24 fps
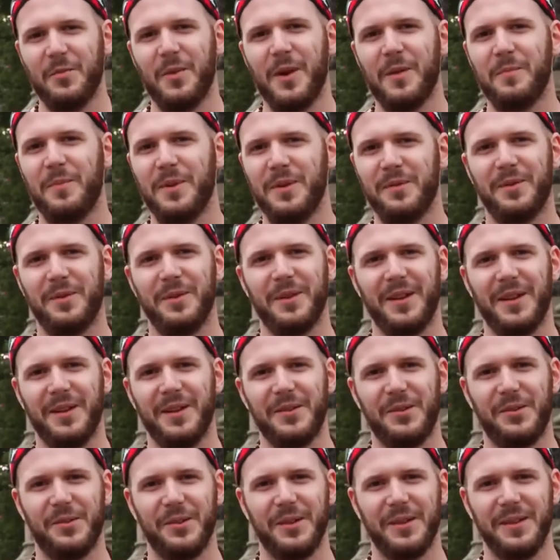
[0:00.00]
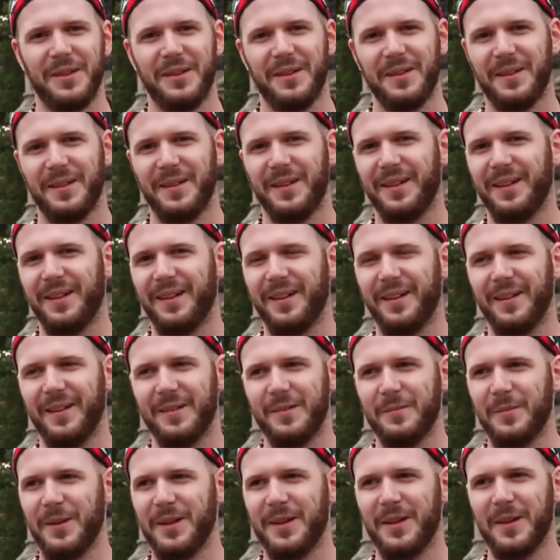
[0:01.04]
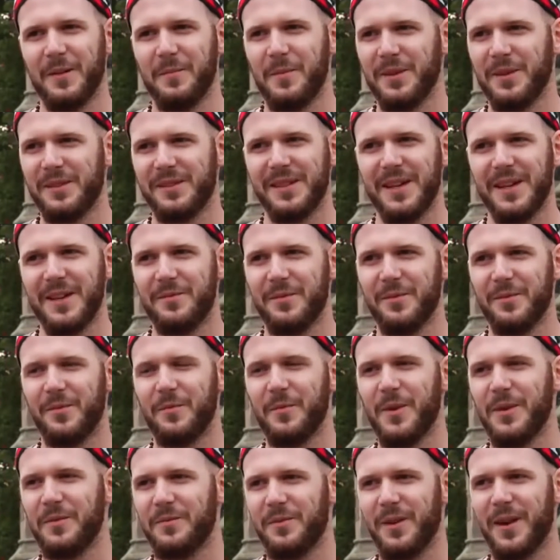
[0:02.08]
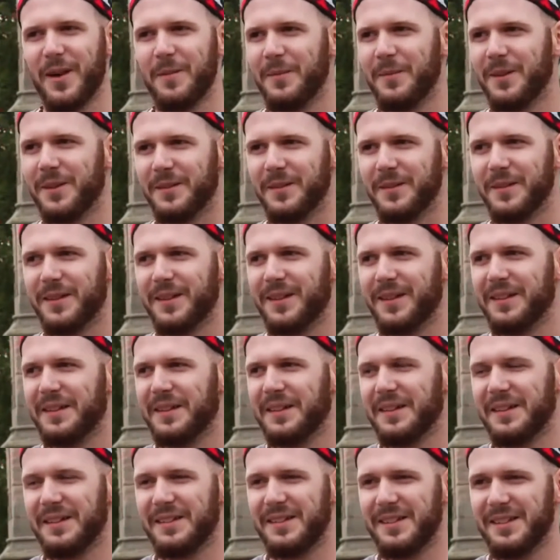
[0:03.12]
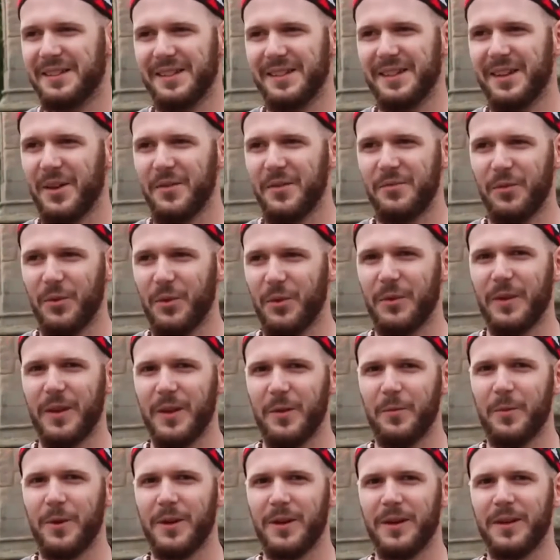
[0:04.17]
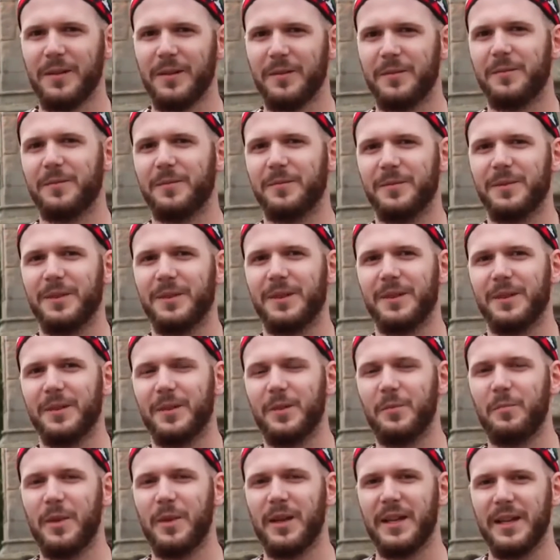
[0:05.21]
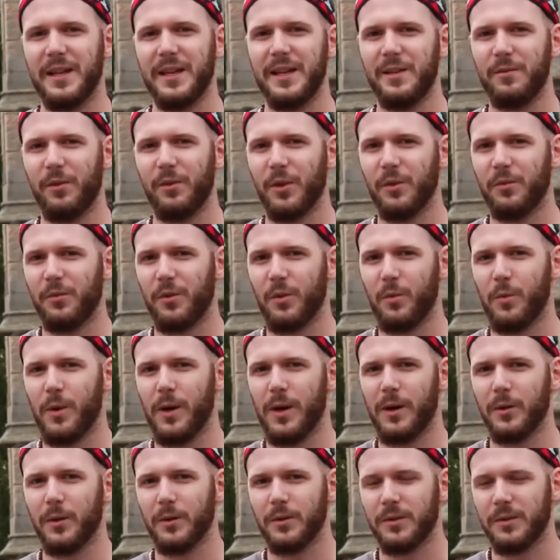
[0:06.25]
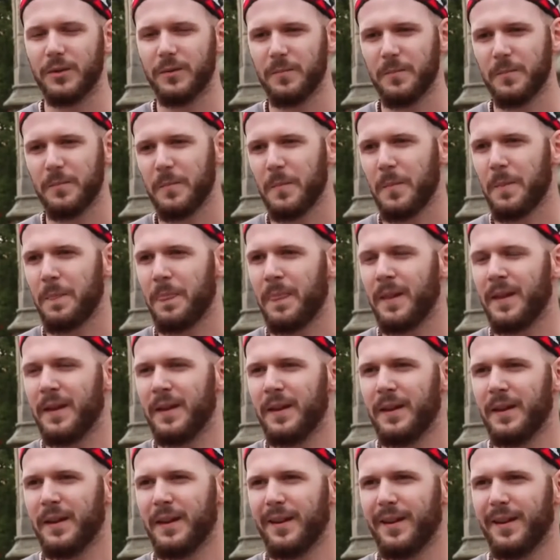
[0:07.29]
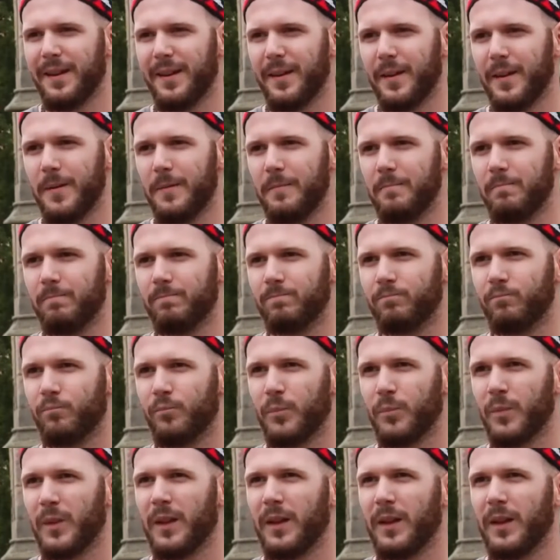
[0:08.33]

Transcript: to do my bit for the country uh, and to make it a bit safer for my family. As this, I thought they were kind of the big evil of the world. Um,